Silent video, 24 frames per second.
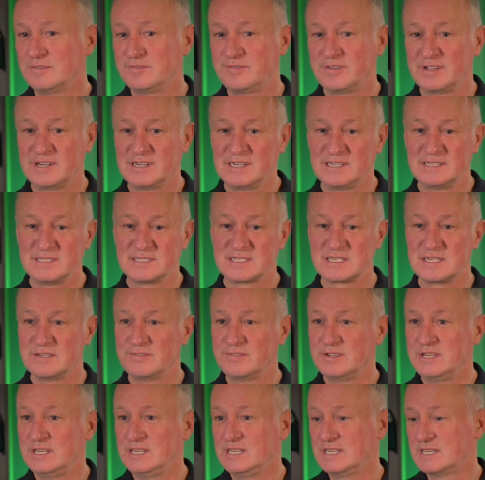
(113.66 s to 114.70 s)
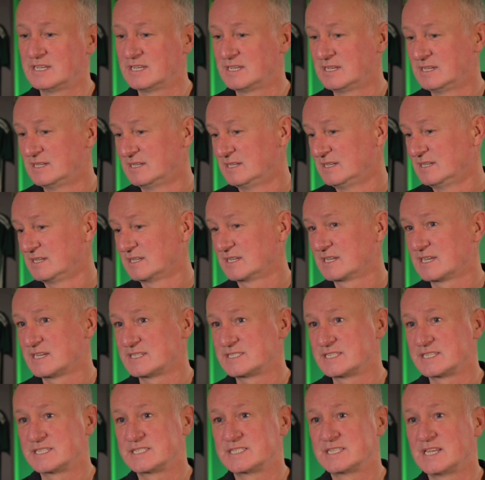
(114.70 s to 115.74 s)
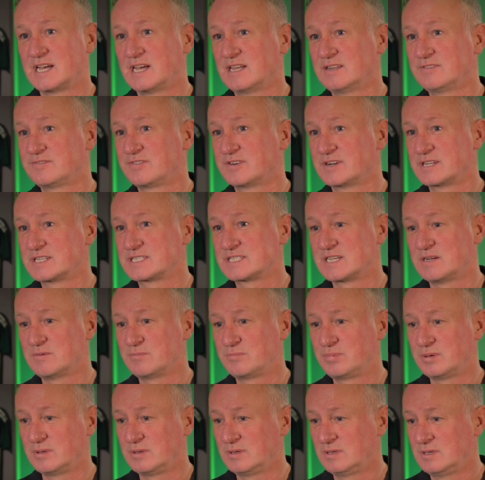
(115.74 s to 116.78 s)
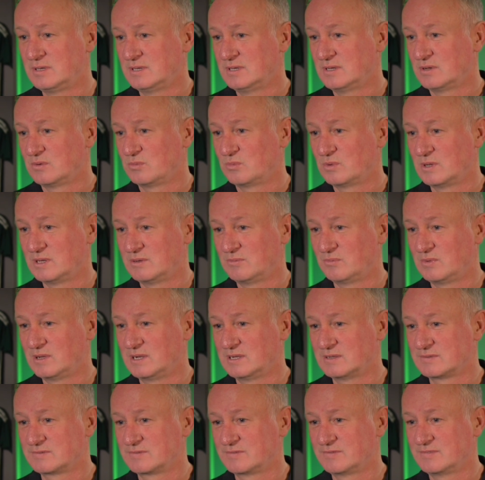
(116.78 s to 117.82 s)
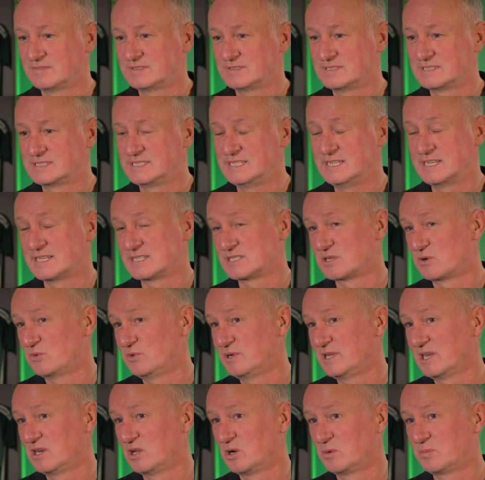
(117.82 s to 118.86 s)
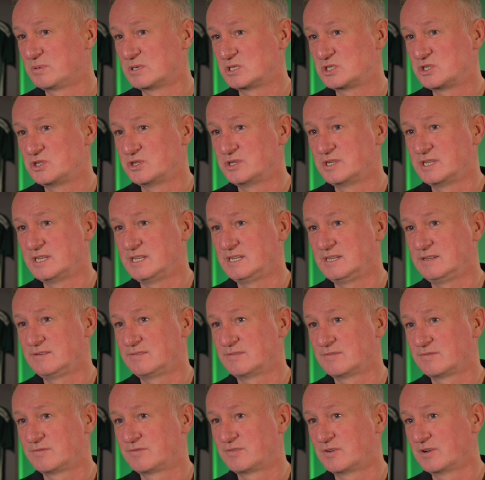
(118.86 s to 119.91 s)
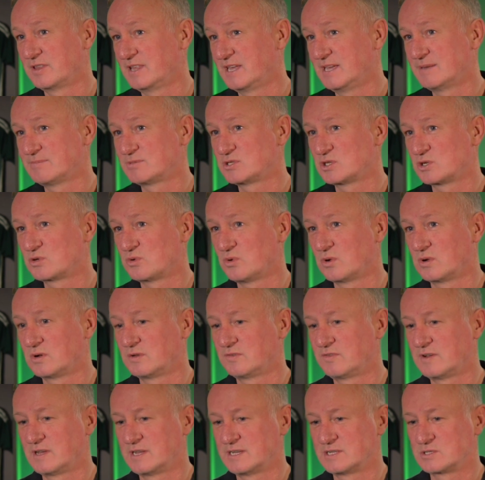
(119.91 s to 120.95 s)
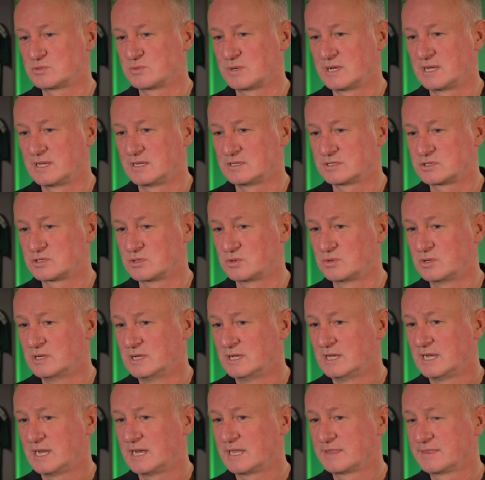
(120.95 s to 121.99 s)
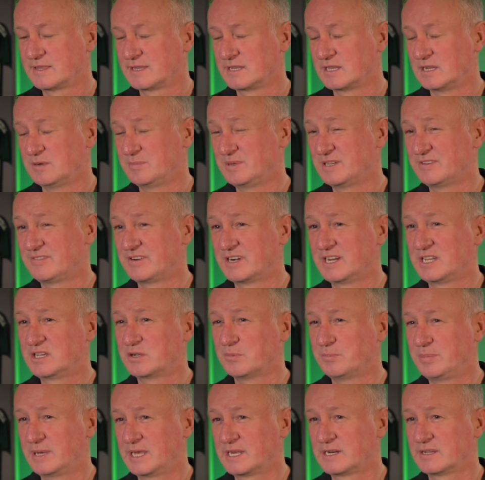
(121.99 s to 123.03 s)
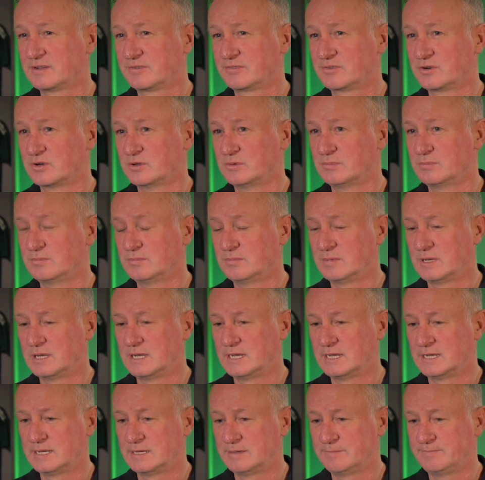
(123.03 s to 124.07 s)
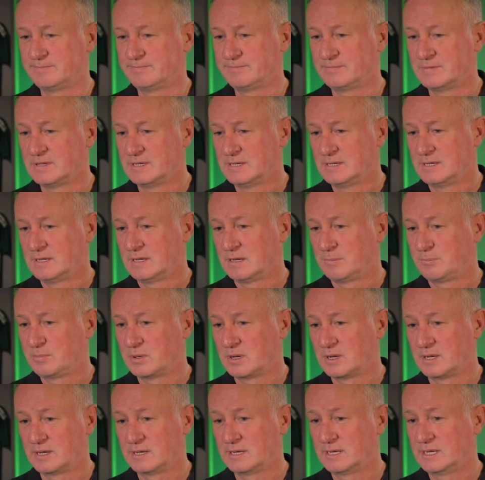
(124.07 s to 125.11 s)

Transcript: Finland, Slovenia, Kazakhstan, for example, will see it as a real opportunity for them to qualify as well. So I think it'll be a very competitive group, but